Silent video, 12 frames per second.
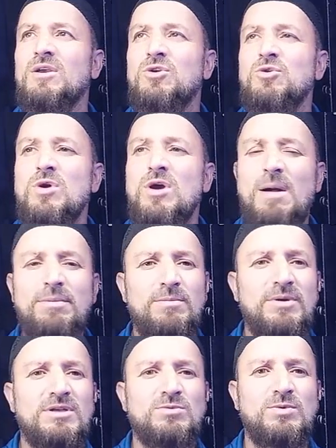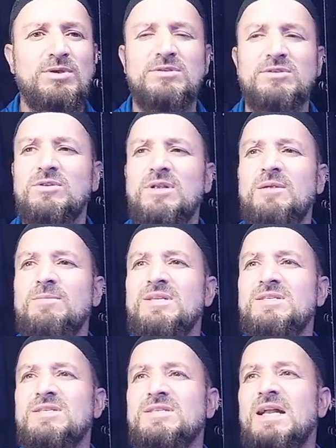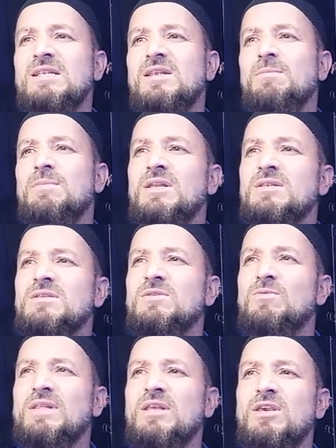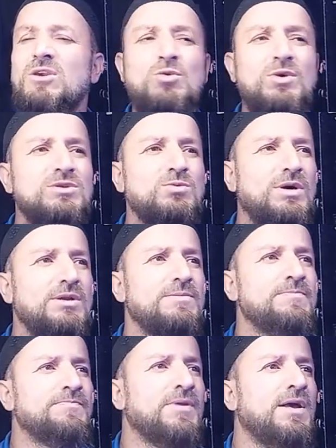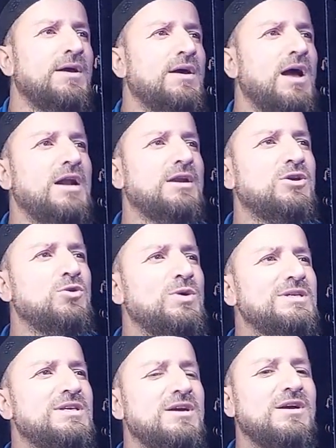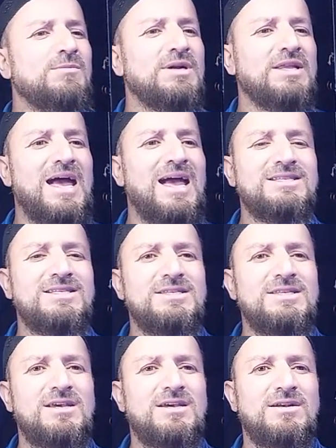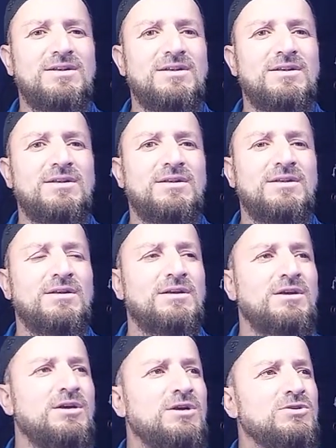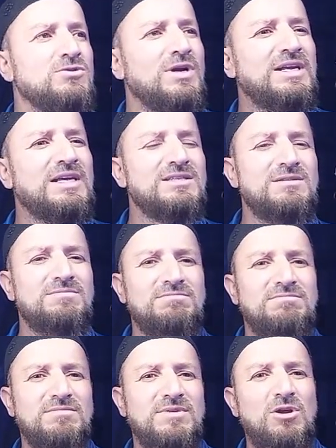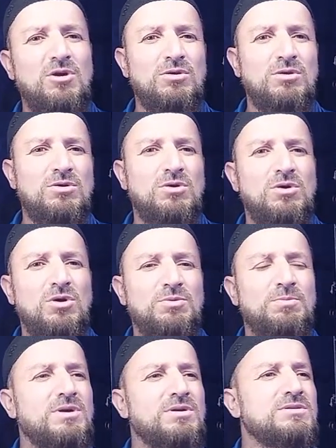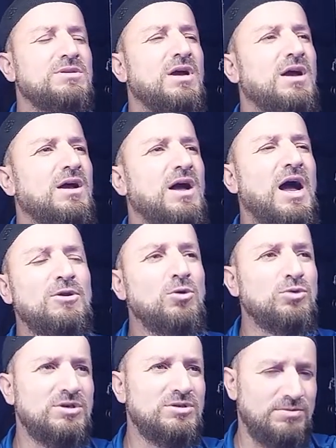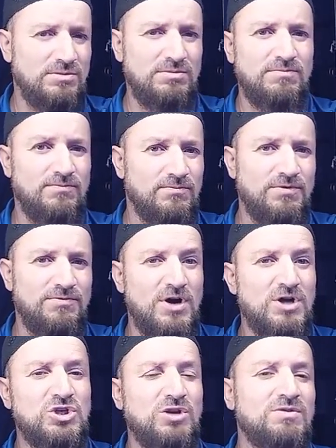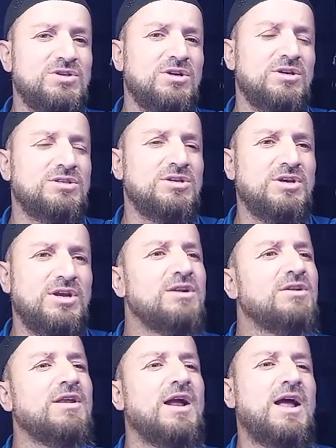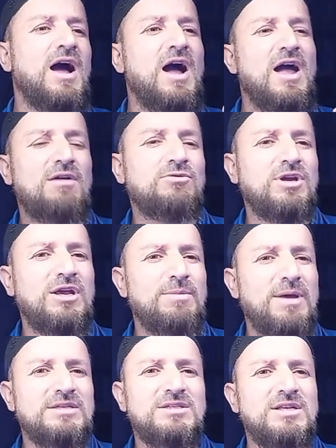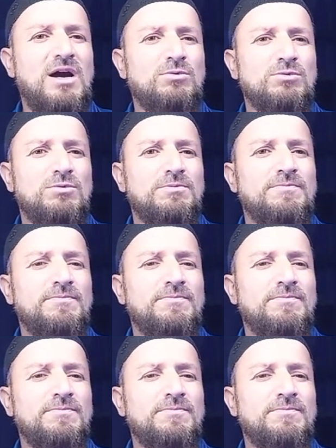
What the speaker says: Q complement as 1. So that means set means when the Q is 1. And Q is here, but the S is here. So it doesn't look good, because I know the functioning of circuitry, I have to keep S down.